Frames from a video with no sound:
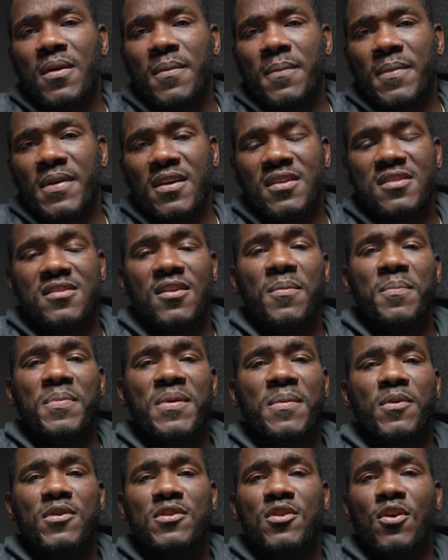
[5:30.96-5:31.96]
Because some
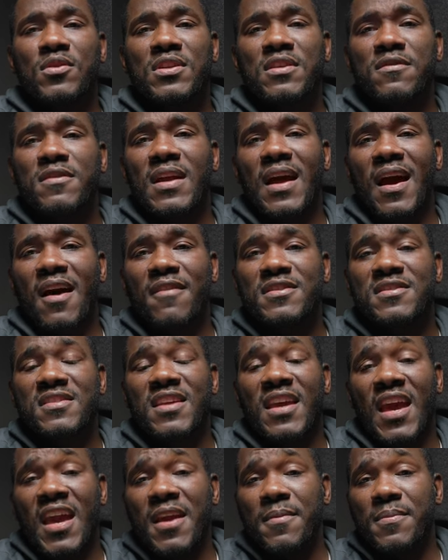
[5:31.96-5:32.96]
people don't even have
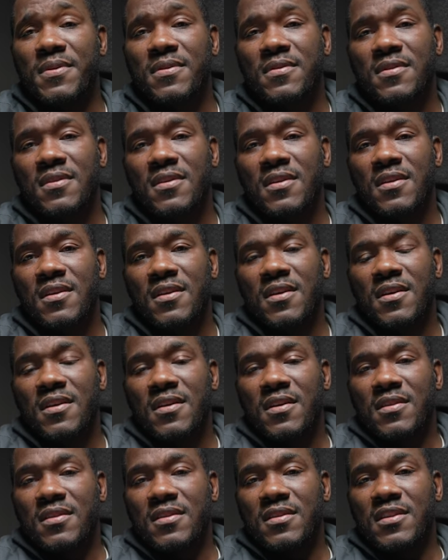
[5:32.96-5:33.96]
escape.
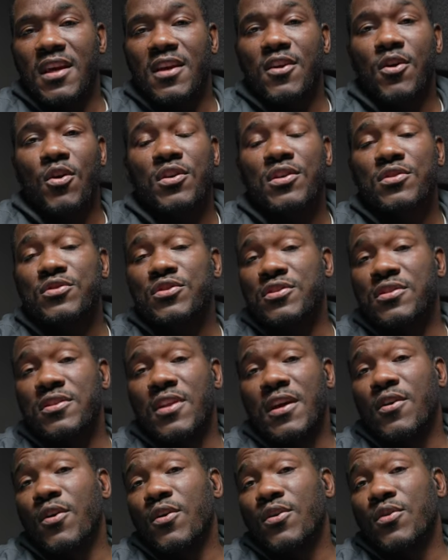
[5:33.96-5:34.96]
They go
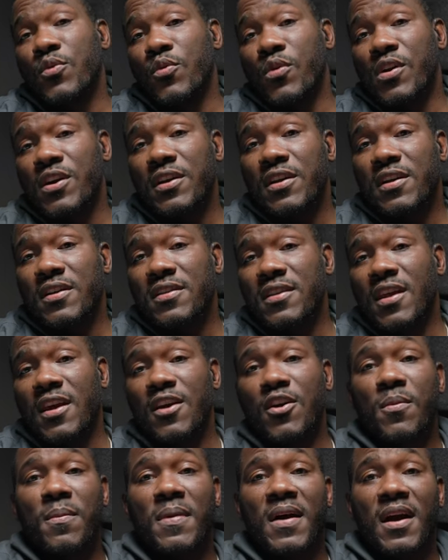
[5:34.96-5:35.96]
to work, they
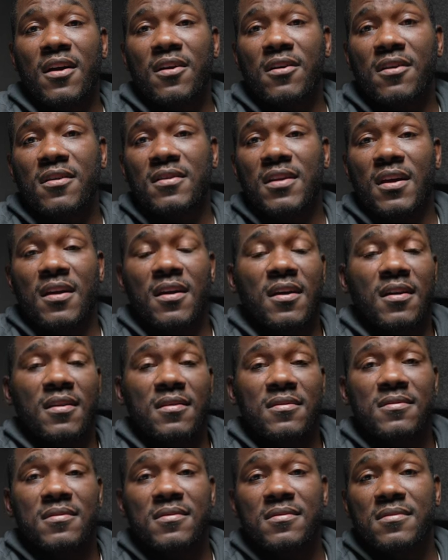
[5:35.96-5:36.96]
come back home,
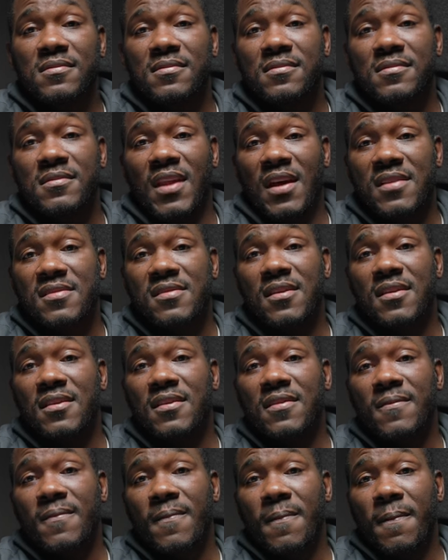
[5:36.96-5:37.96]
and that's
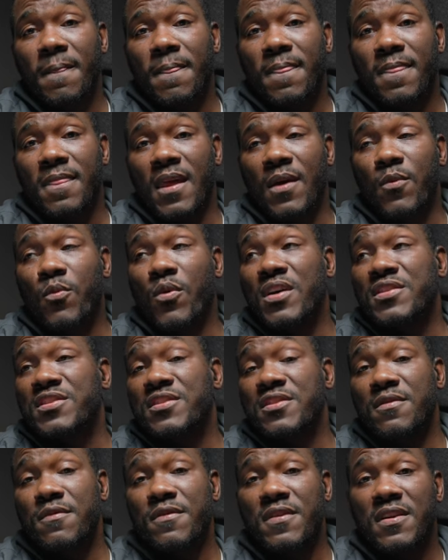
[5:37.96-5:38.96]
it. They watch
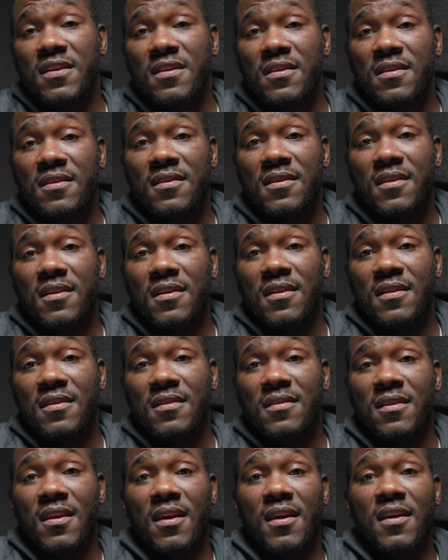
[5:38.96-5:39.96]
TV,
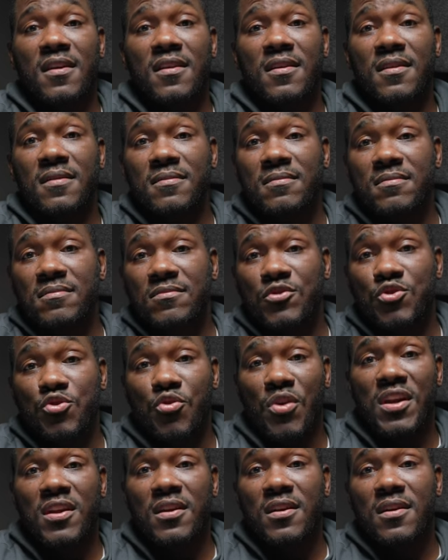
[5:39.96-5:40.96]
they
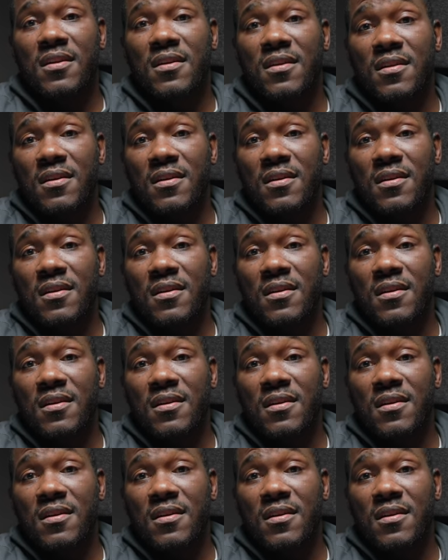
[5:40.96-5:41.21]
drink,